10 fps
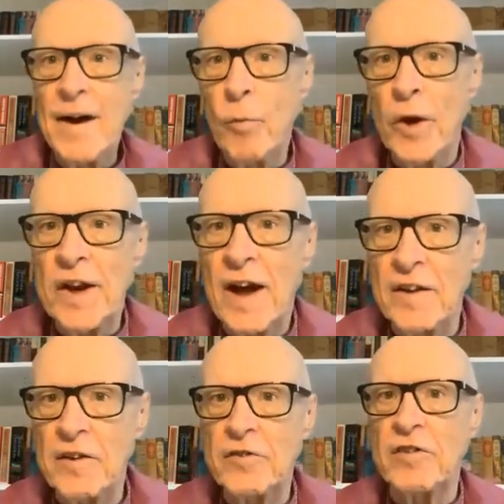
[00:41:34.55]
hear
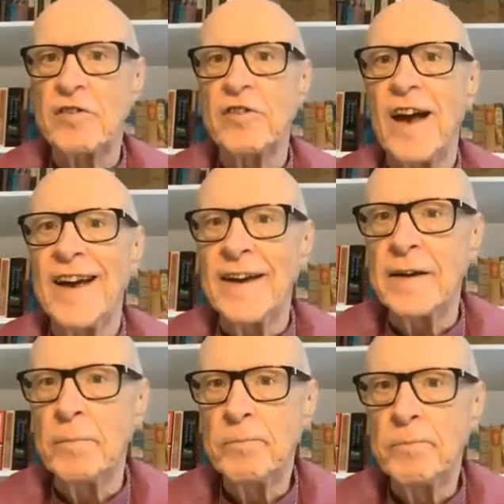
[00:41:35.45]
what others
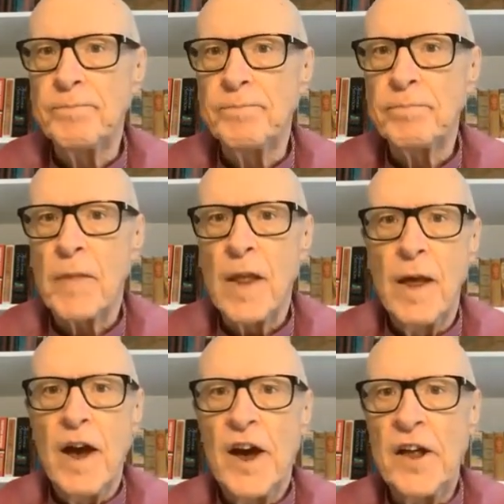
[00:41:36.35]
are saying
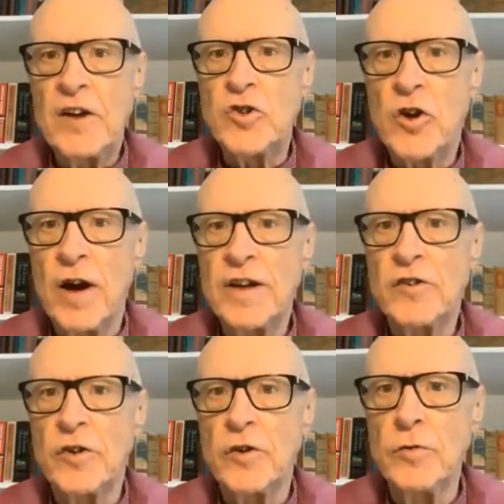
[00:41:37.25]
and I
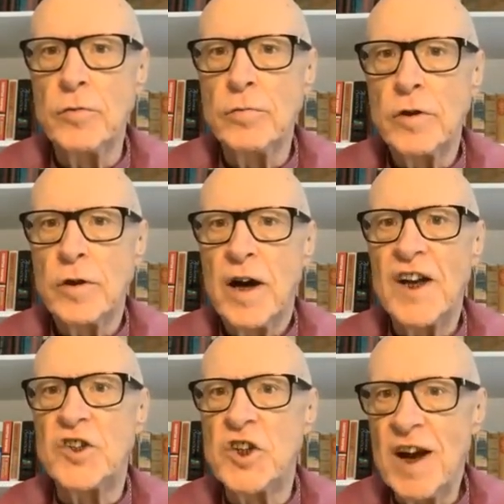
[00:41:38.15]
try to
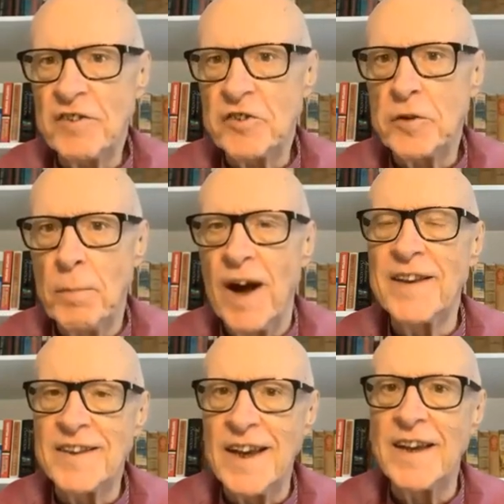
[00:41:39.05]

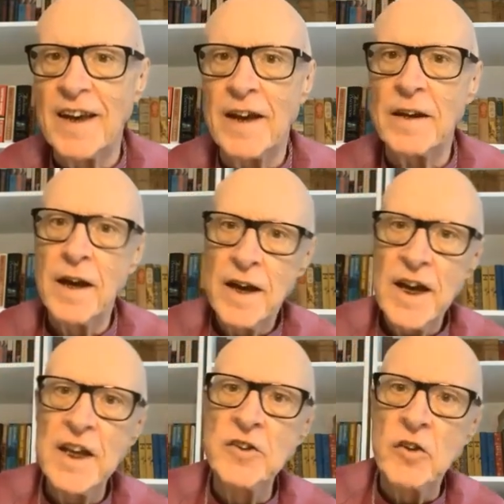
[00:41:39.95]
adjust my
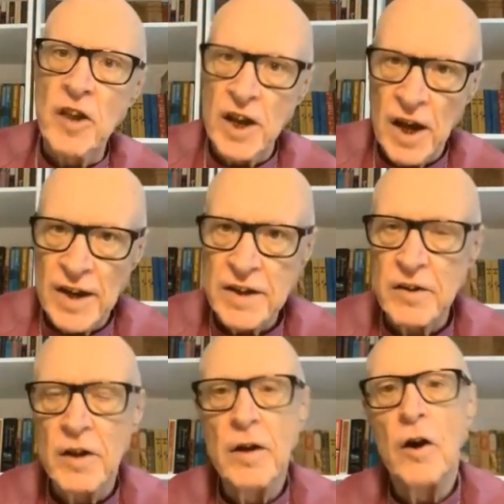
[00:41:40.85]
thinking in the
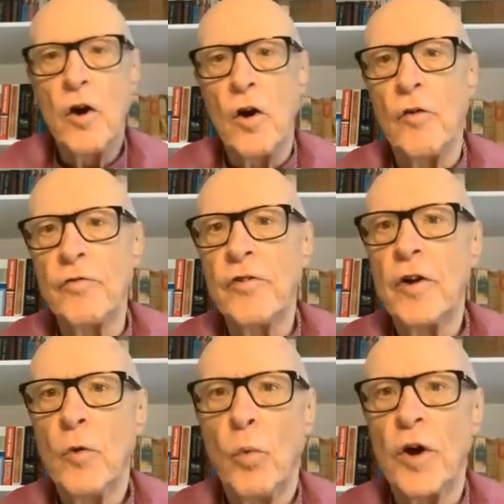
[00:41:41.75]
light
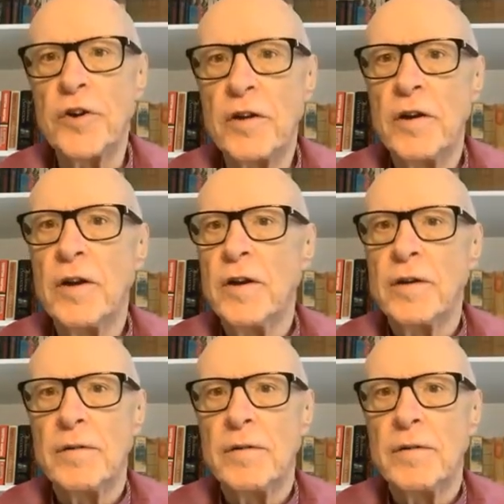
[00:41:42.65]
of what